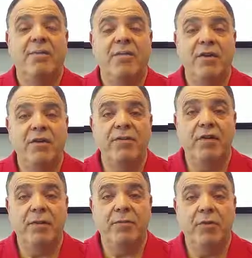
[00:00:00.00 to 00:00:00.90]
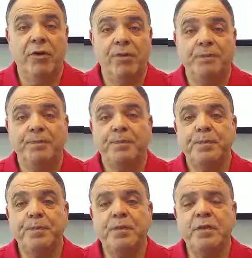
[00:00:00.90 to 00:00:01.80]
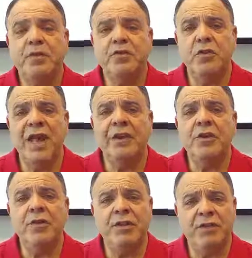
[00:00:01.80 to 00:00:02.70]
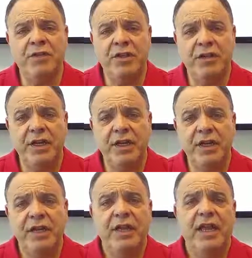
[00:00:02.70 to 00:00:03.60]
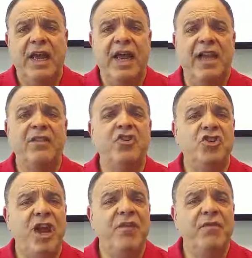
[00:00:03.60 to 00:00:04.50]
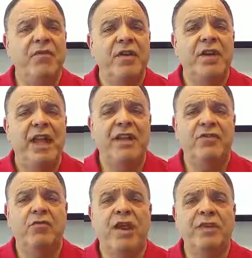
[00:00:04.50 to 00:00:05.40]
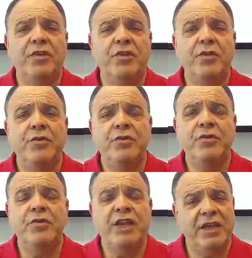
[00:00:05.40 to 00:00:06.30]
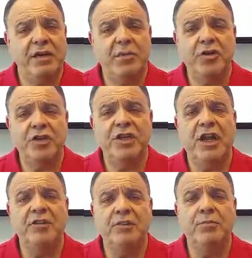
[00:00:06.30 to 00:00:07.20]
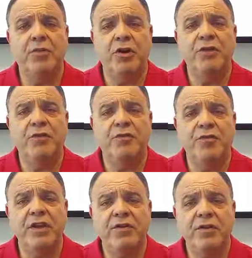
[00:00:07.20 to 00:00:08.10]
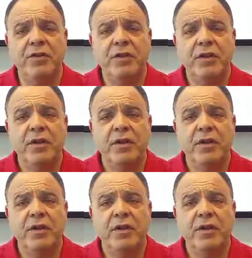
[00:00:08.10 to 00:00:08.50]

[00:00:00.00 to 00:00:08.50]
Very, very important. So now you're in the facility and the chef has directed you to take your merchandise and put it into the freezer.